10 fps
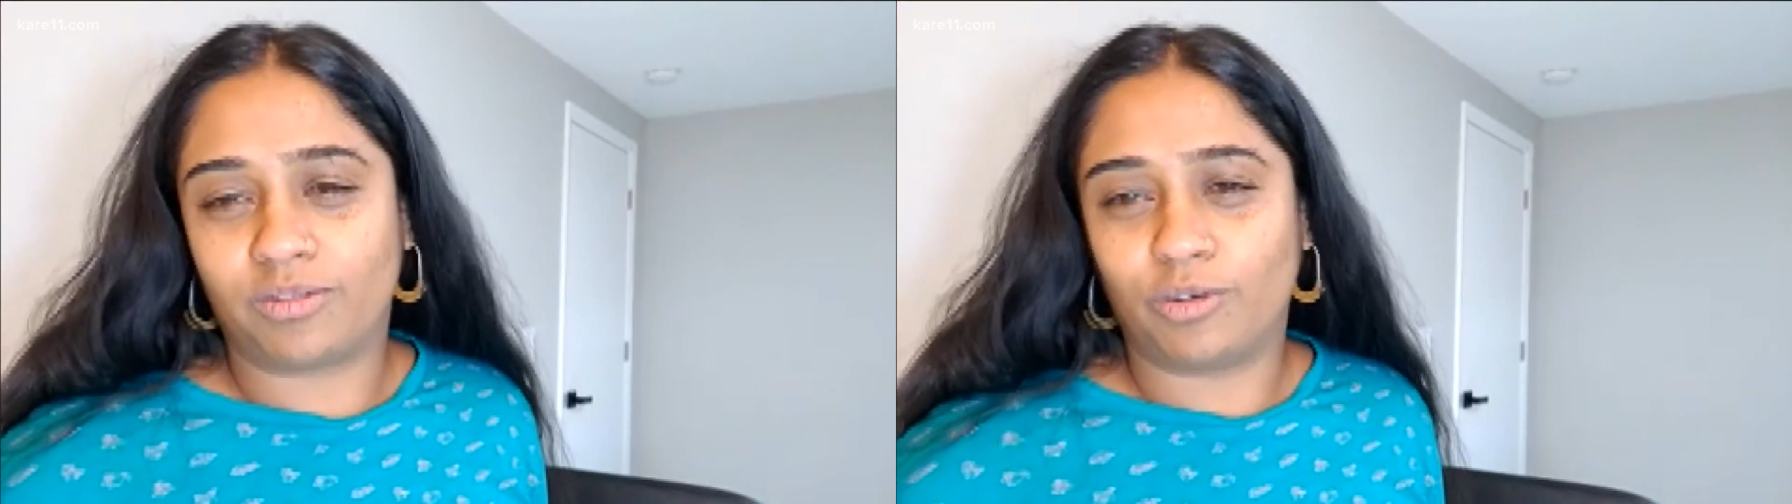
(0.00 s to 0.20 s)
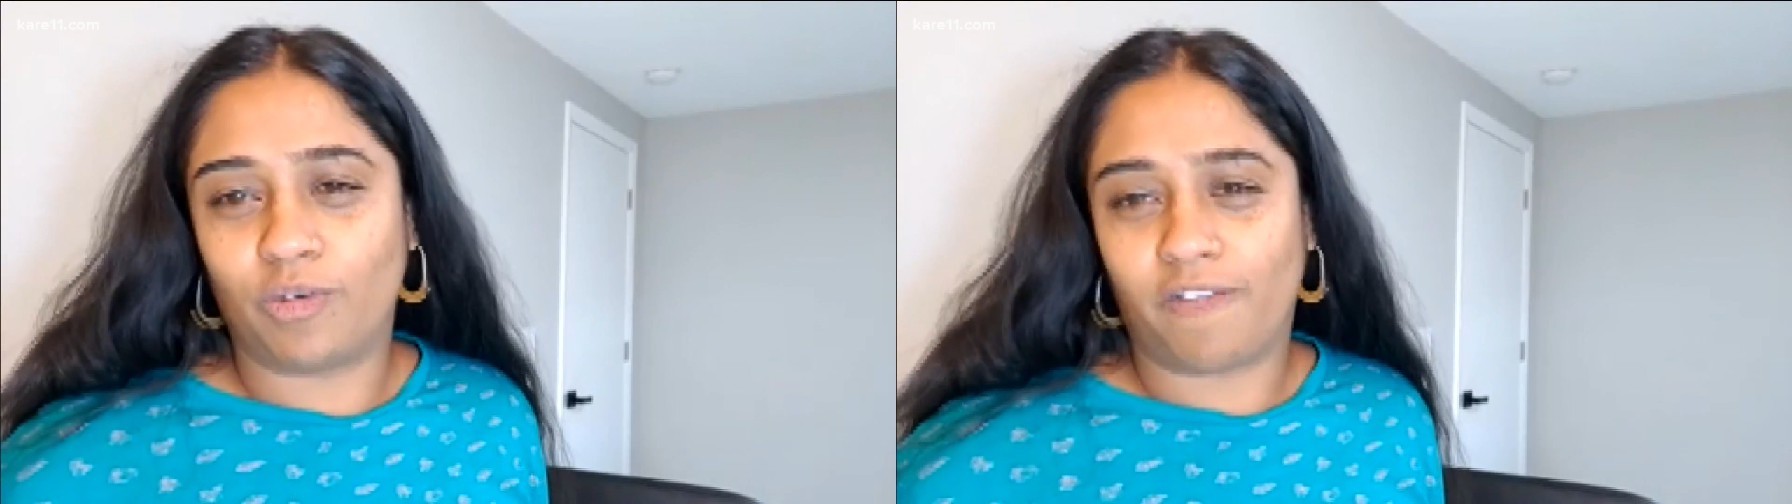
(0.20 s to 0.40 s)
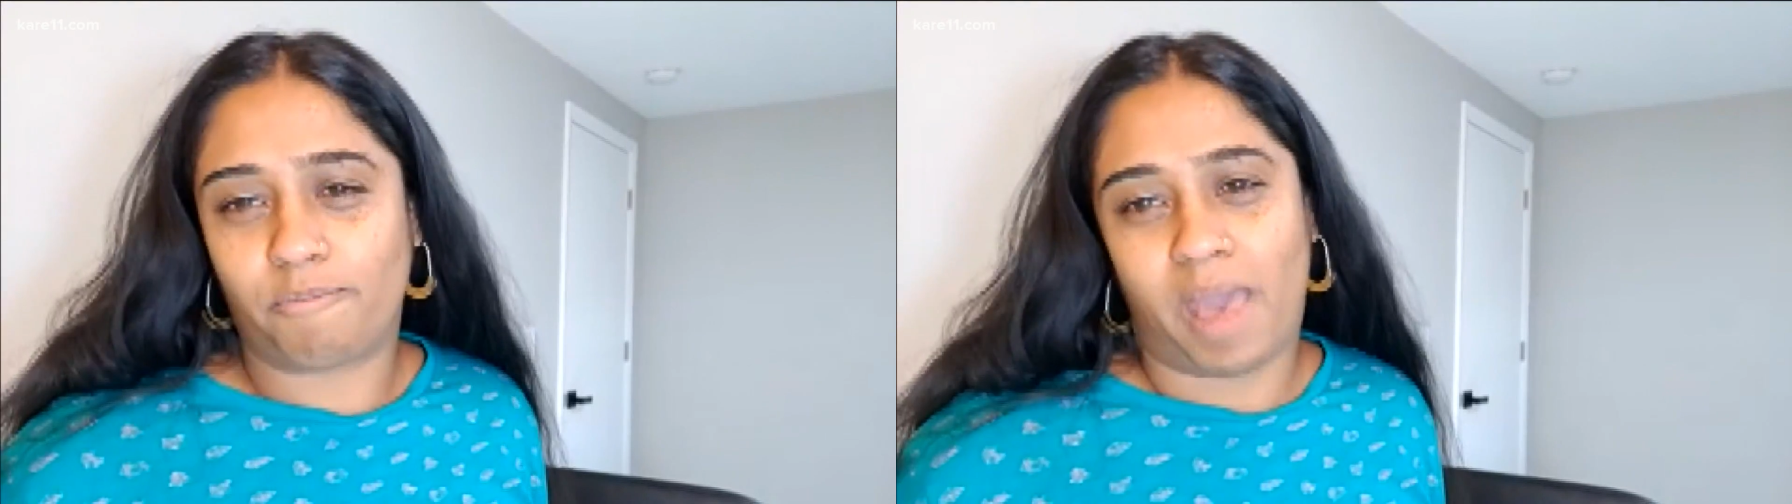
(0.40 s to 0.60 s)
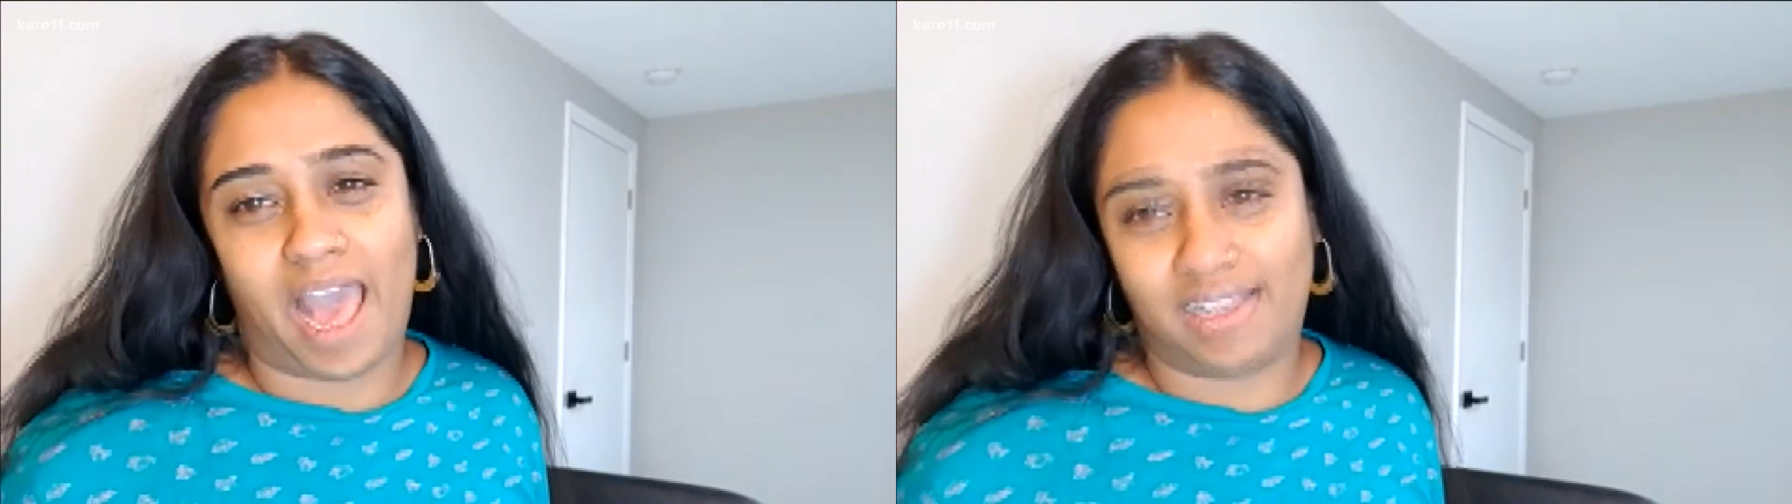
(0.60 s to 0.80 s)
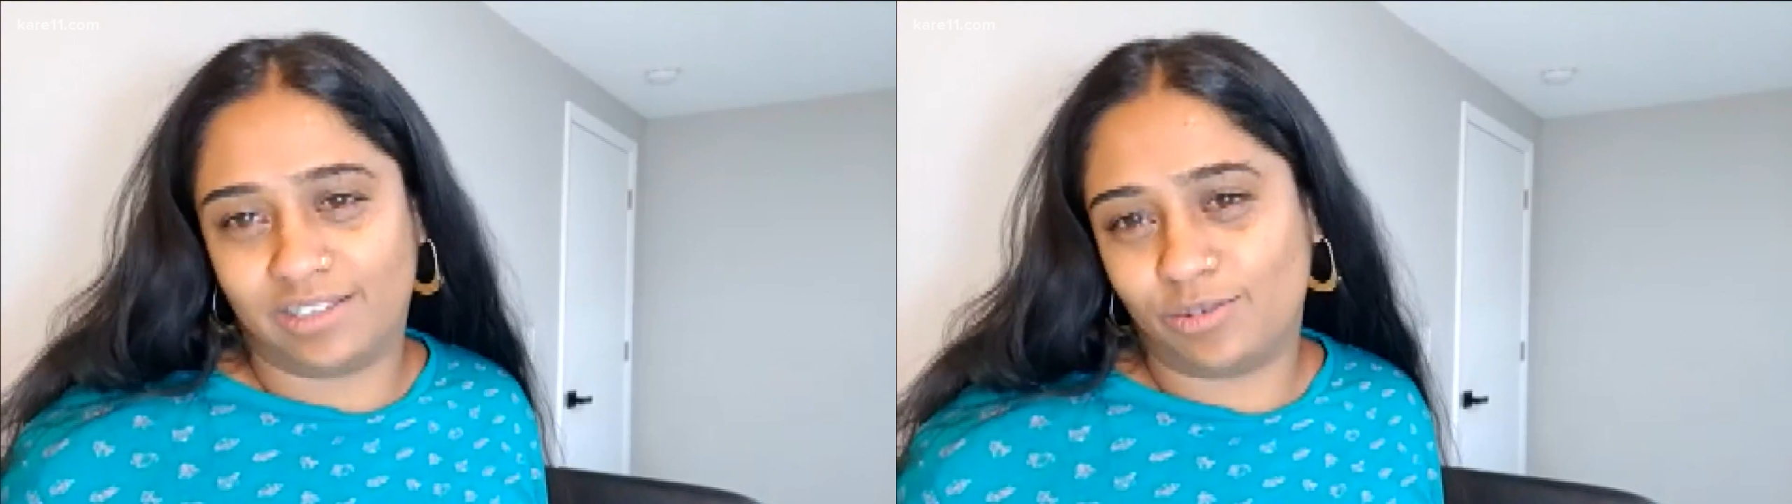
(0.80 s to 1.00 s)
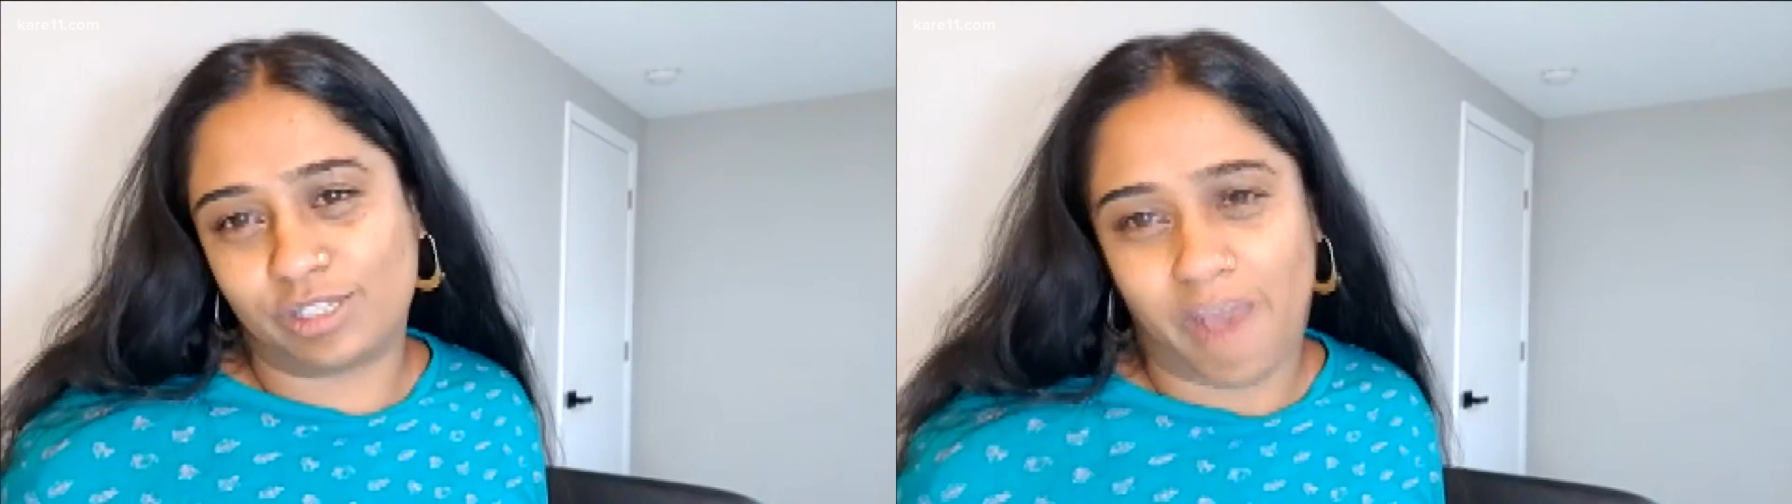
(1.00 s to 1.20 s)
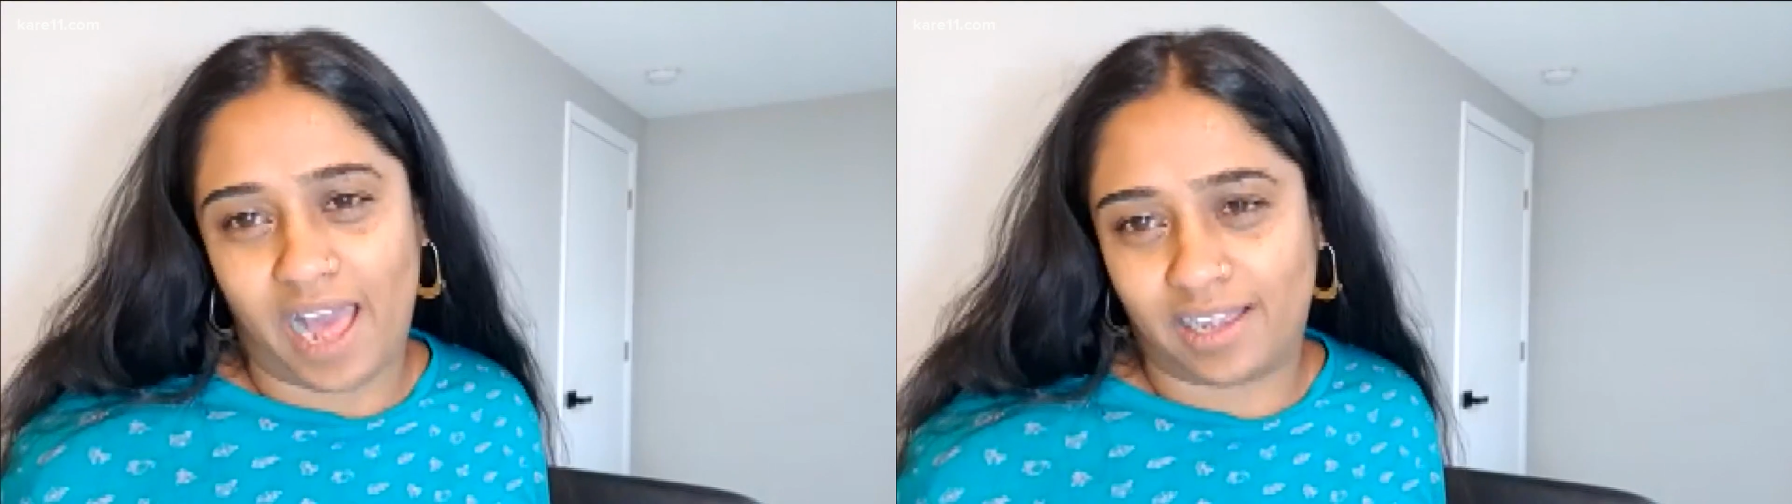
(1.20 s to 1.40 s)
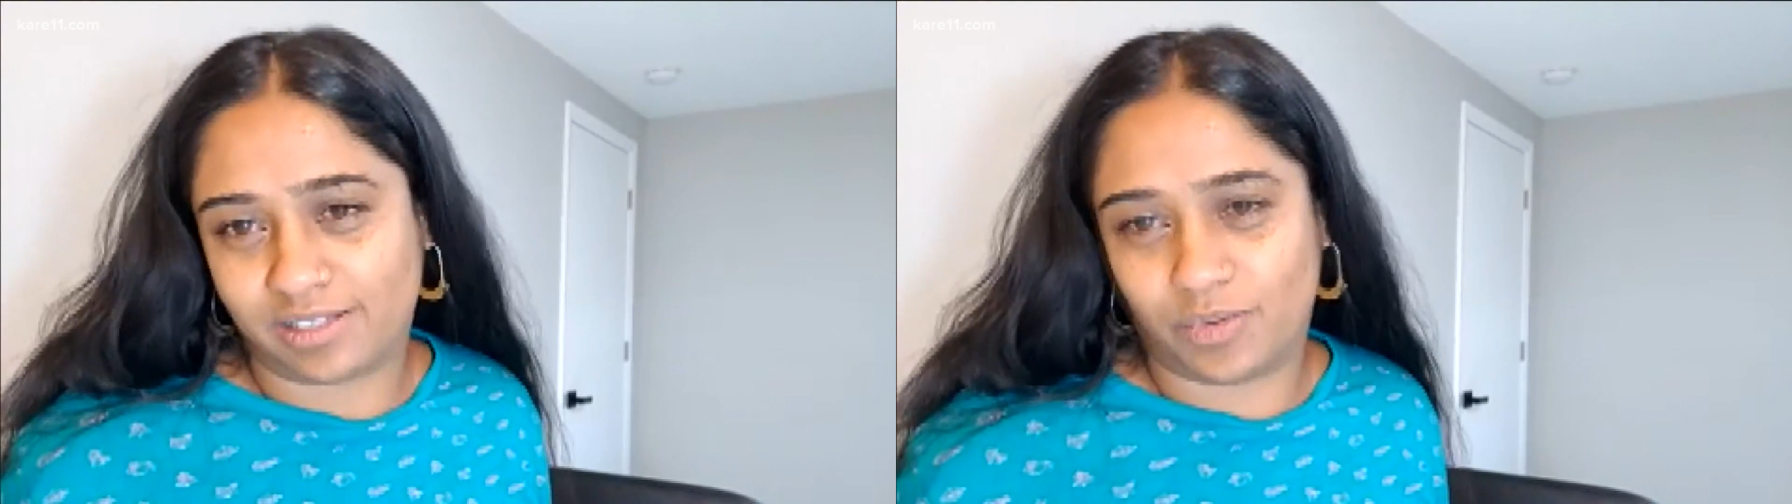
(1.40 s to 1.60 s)
who have passed who's
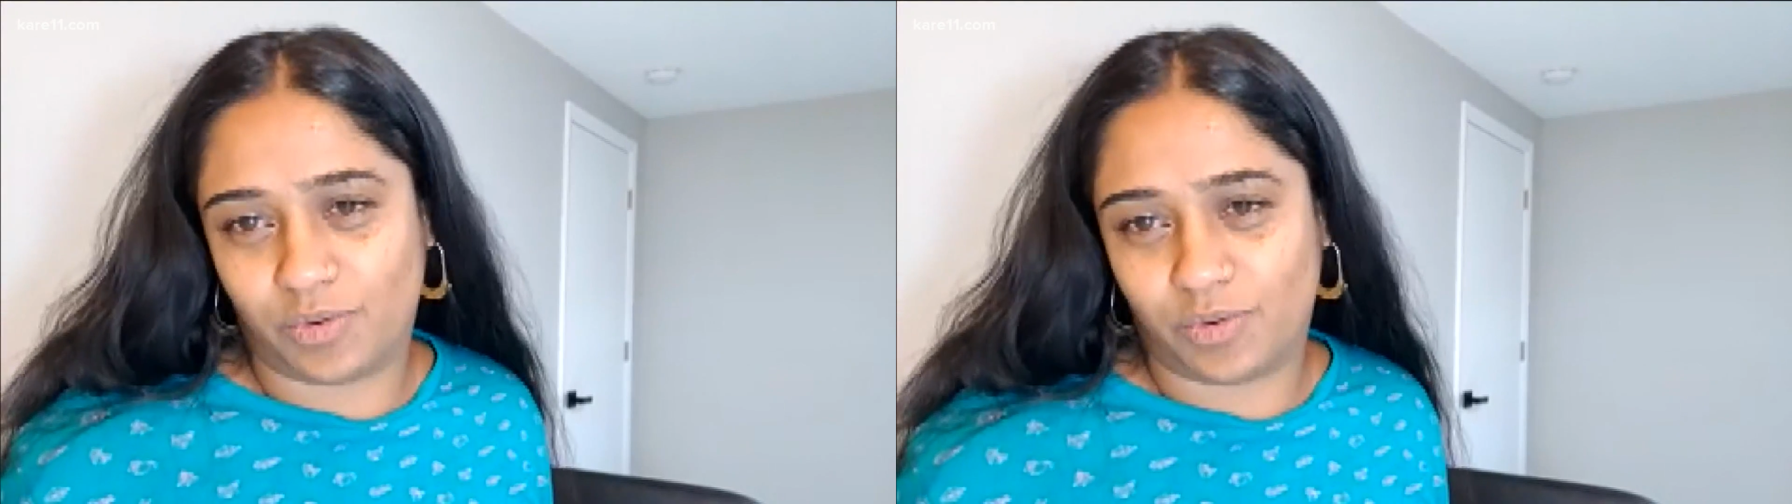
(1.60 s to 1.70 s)
passed